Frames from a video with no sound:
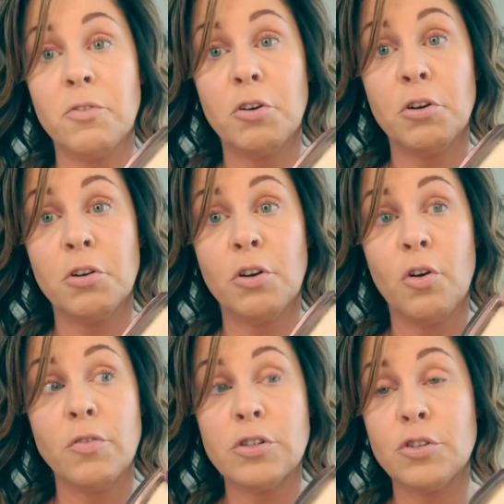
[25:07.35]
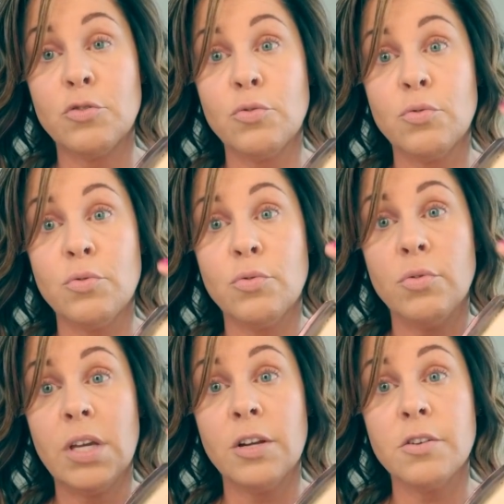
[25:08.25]
for over two
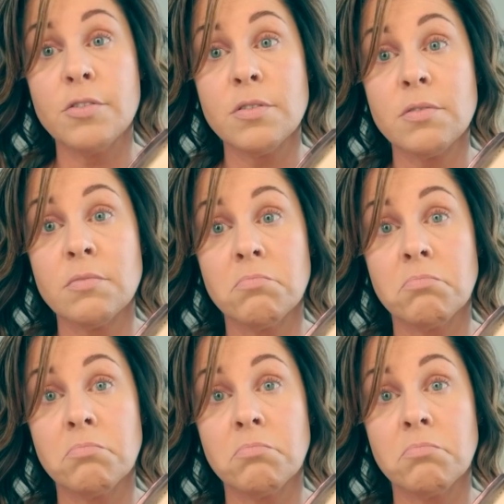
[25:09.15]
years.